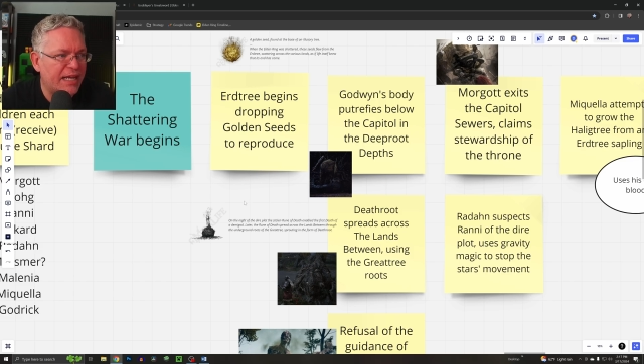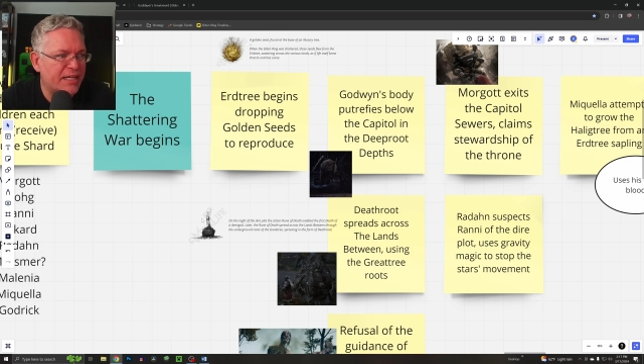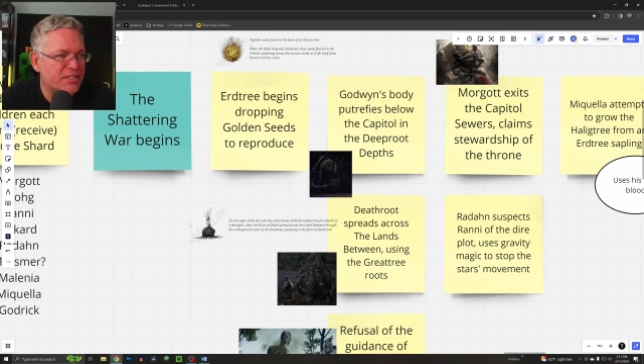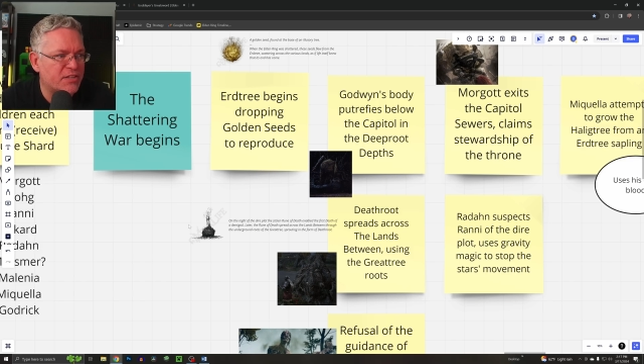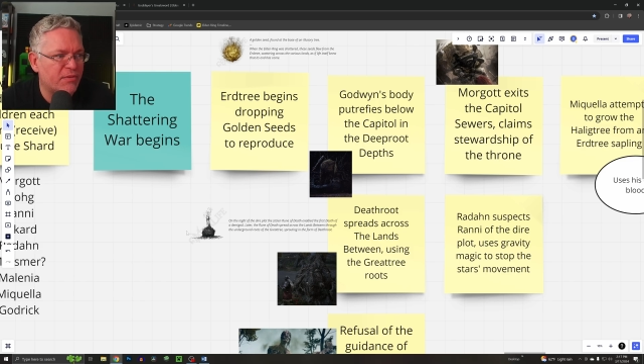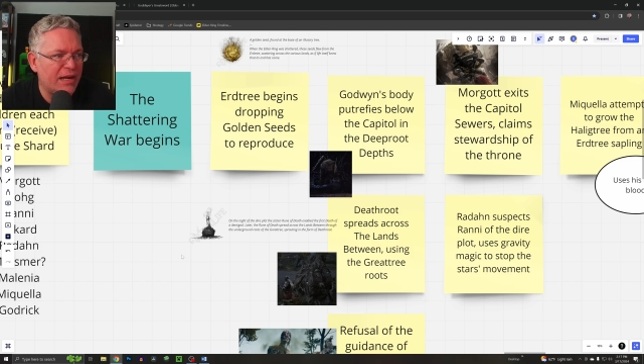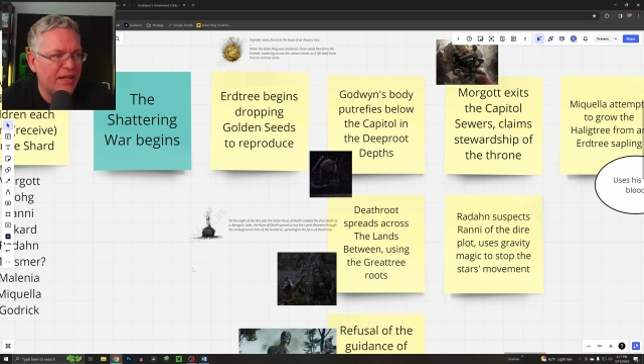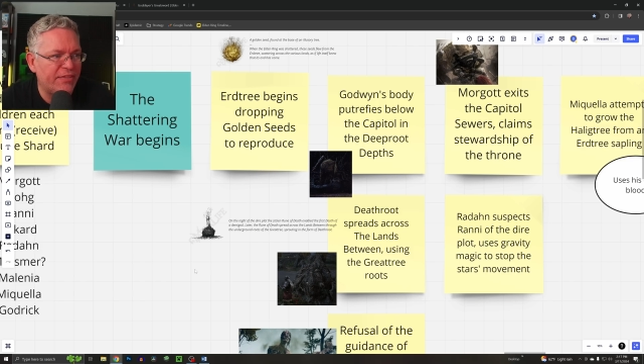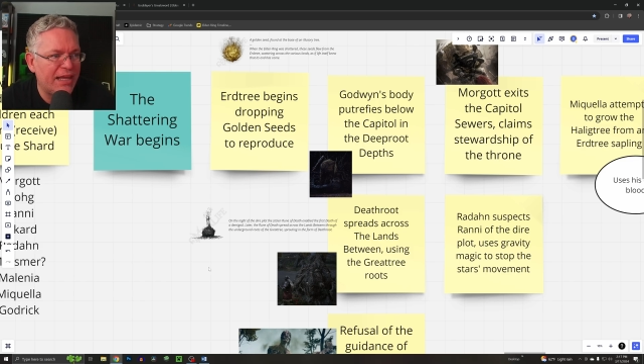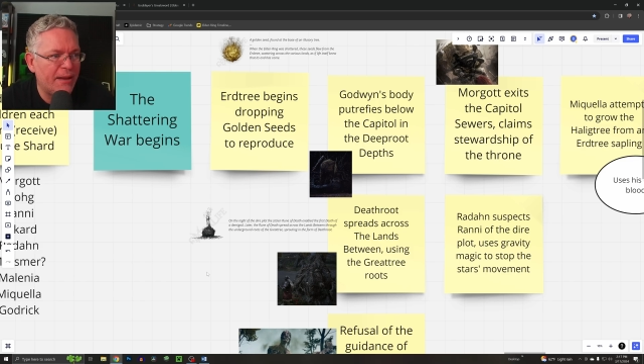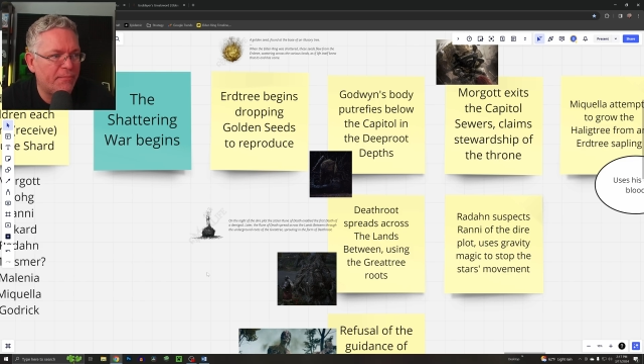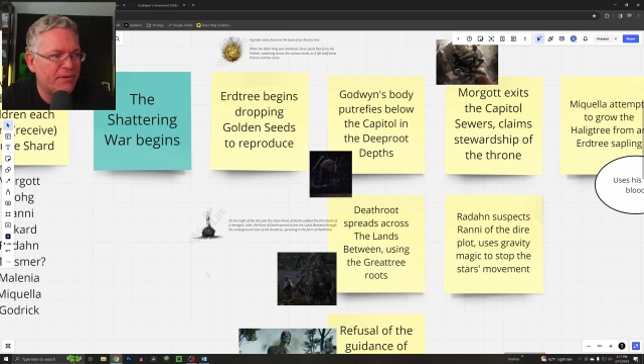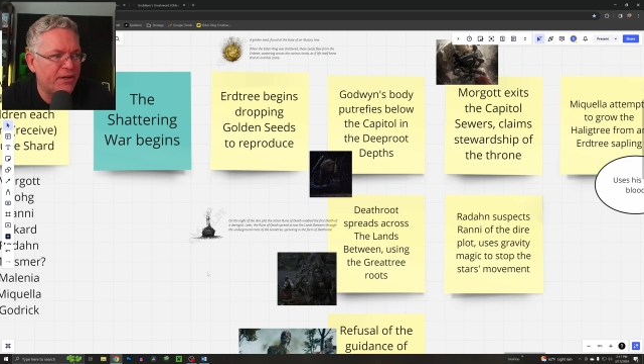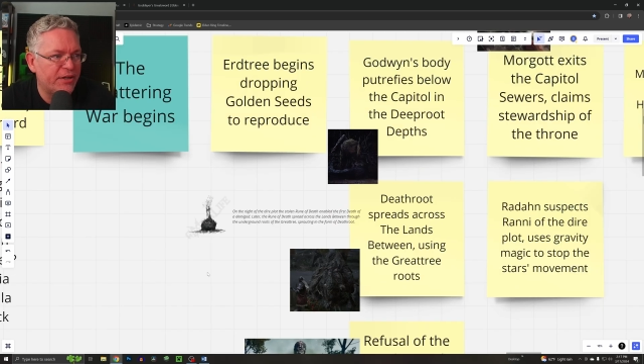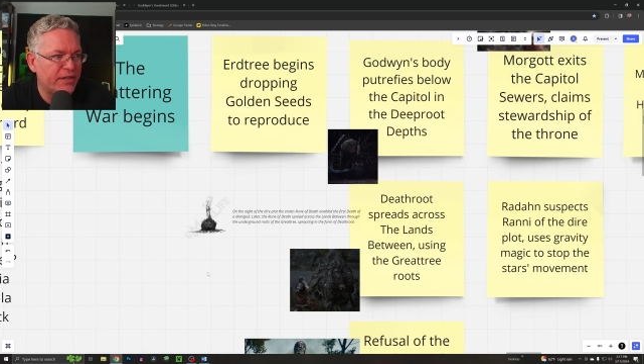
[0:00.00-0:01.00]
heads around
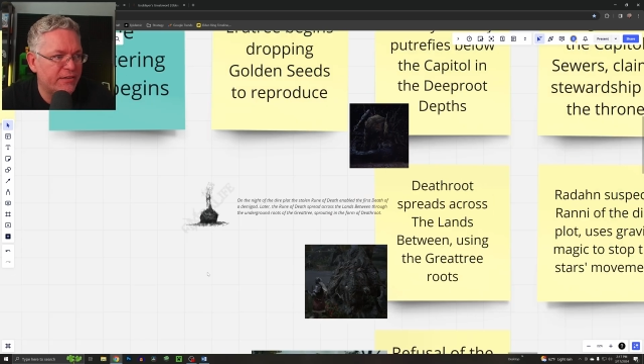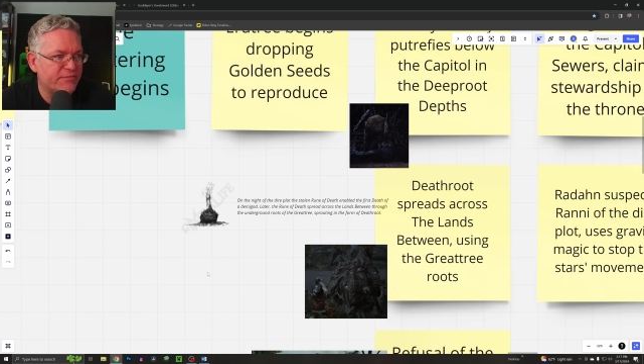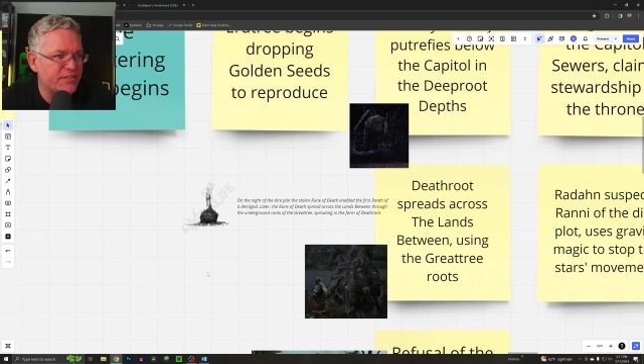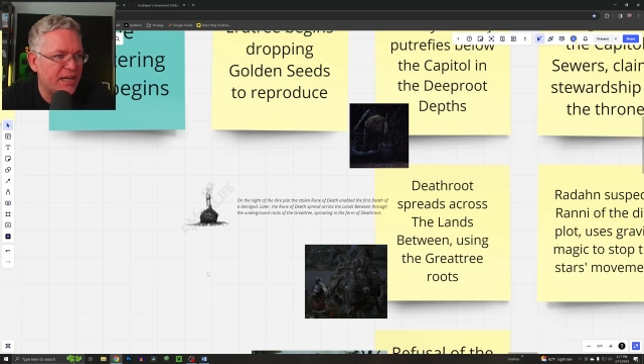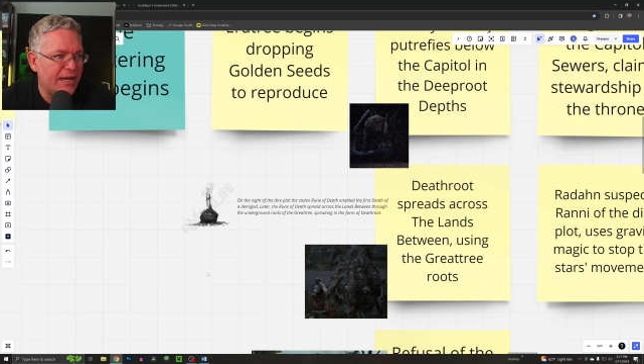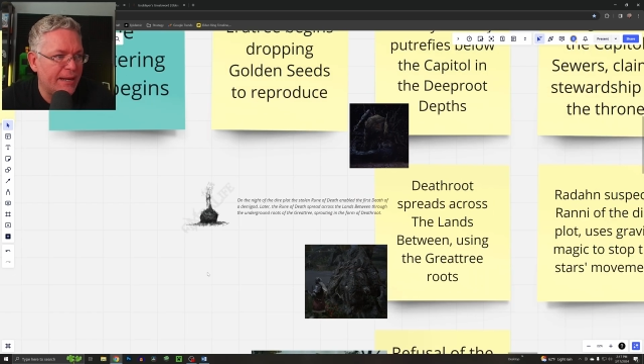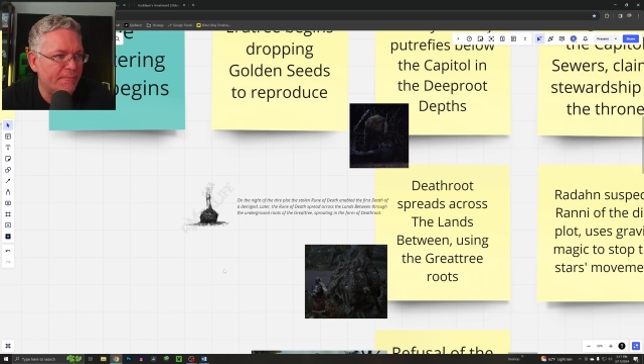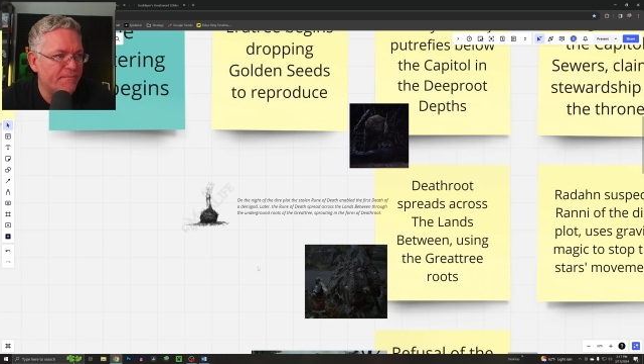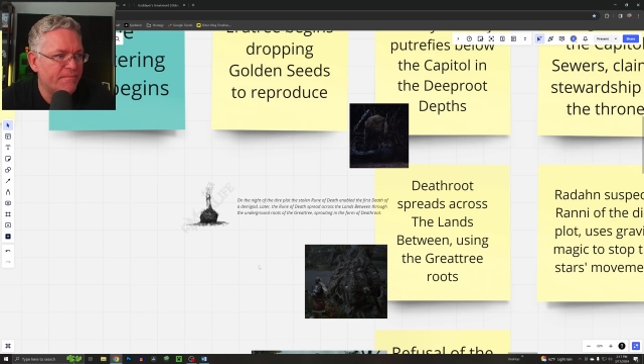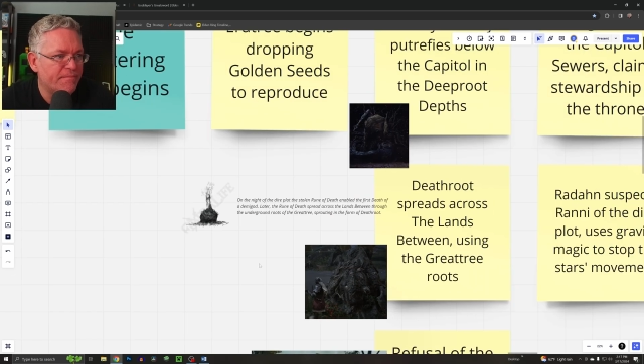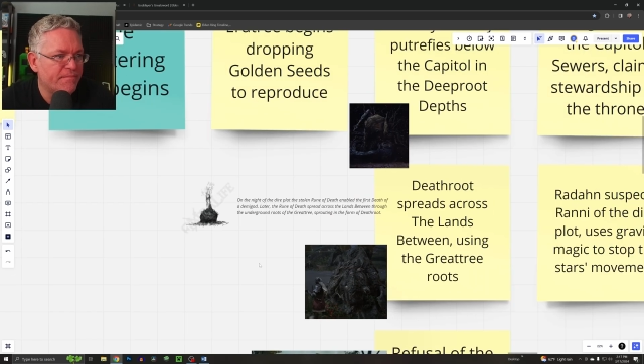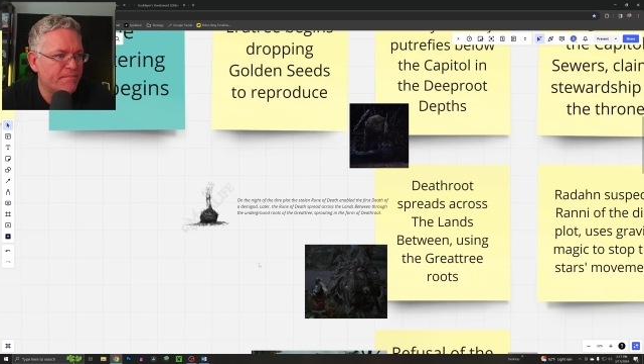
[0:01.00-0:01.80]
that period of time.